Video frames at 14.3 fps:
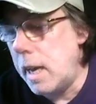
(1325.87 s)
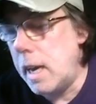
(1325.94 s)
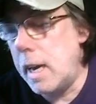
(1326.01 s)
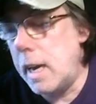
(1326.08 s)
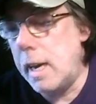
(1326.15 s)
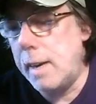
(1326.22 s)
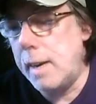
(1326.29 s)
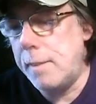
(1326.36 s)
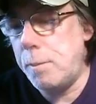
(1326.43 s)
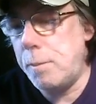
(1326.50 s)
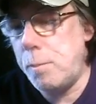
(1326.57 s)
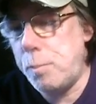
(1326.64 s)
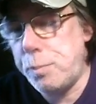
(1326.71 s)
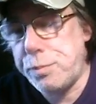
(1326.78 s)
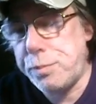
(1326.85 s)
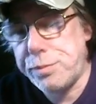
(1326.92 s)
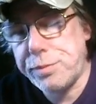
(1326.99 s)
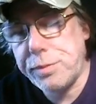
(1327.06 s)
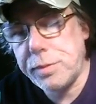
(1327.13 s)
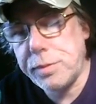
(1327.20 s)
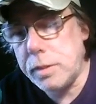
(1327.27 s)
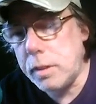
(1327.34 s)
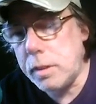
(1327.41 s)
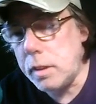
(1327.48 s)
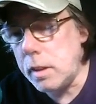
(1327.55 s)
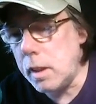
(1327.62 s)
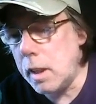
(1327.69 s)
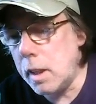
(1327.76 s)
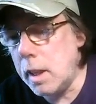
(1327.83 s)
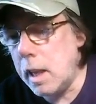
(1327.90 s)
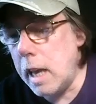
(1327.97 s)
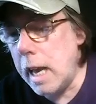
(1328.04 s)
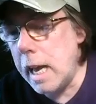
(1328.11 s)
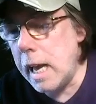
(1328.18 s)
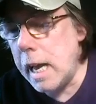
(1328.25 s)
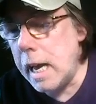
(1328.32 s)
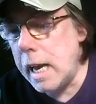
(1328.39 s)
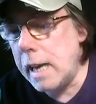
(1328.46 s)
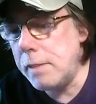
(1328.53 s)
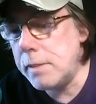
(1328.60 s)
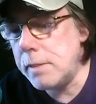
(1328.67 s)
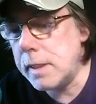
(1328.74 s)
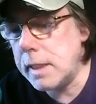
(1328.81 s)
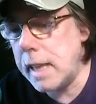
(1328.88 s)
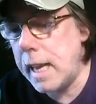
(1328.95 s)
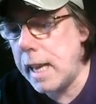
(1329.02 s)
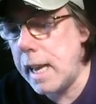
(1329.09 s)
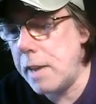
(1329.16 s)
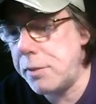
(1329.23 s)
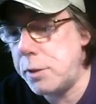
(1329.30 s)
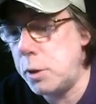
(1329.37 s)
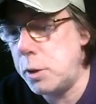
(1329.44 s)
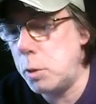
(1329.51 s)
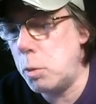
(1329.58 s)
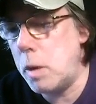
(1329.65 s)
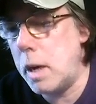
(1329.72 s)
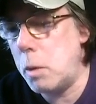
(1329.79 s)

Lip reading: I'm gonna have to